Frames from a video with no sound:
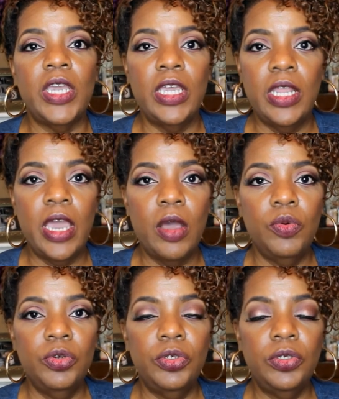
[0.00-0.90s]
8
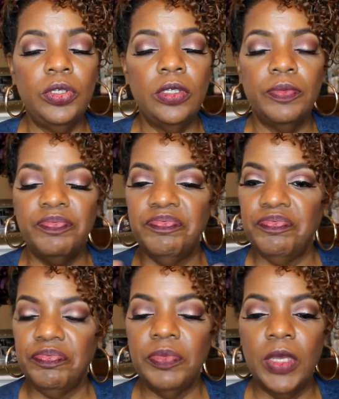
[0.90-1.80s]
hours,
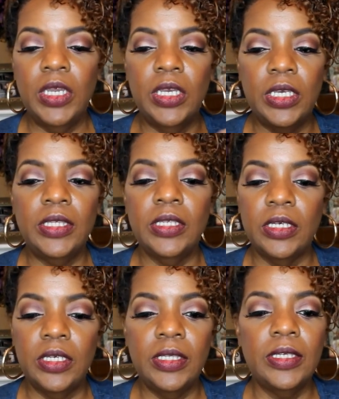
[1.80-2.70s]
it's
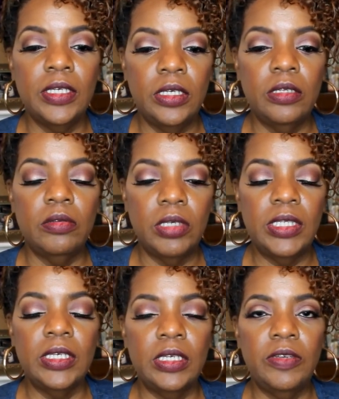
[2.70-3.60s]

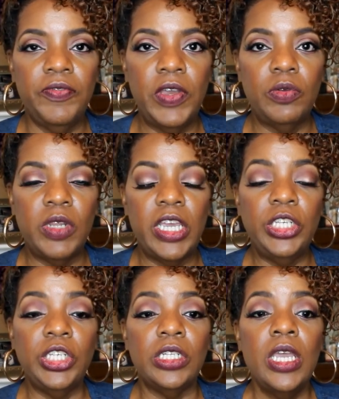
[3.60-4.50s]
a good
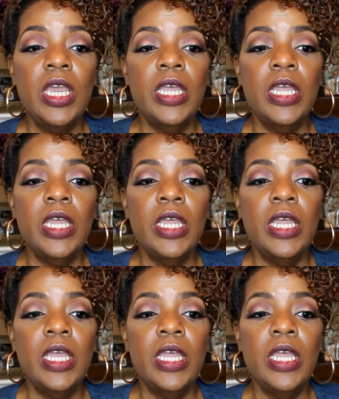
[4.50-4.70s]
foundation.